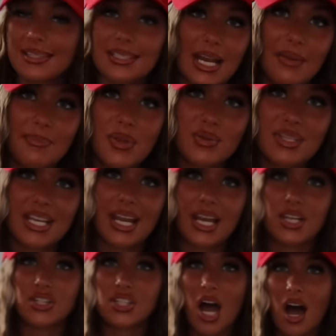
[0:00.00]
style of music,
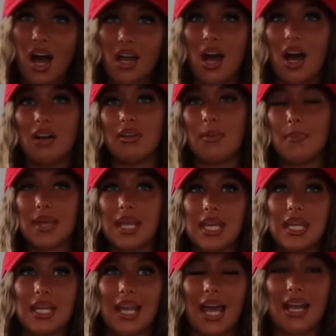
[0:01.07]
like a dark
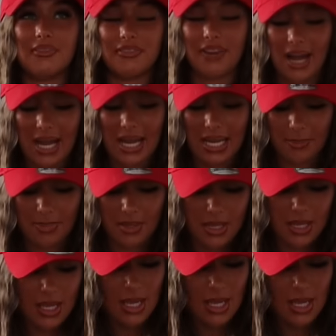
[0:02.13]
R&B like vibe.